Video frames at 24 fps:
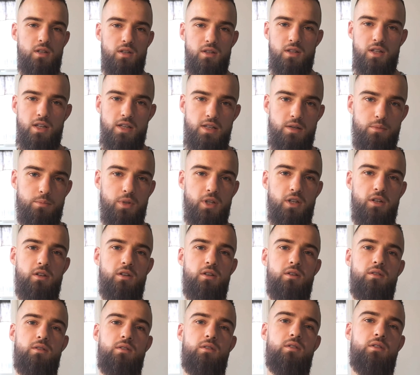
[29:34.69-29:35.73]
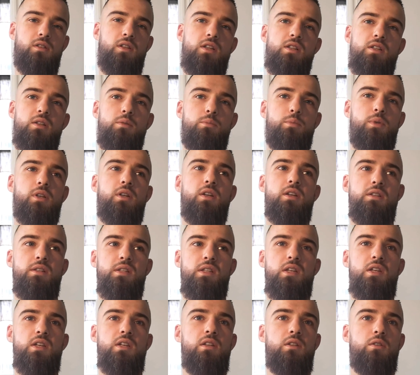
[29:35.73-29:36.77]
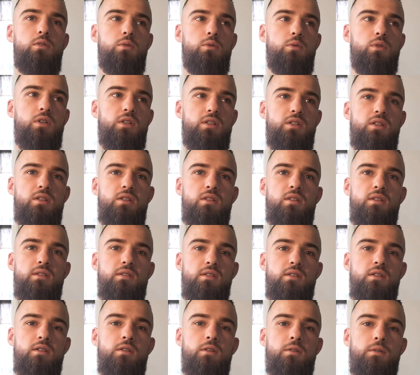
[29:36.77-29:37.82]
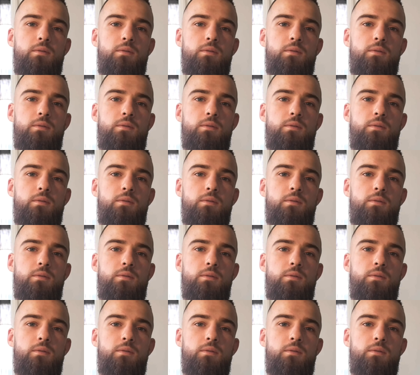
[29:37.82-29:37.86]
Discipline. Discipline is key to consistency.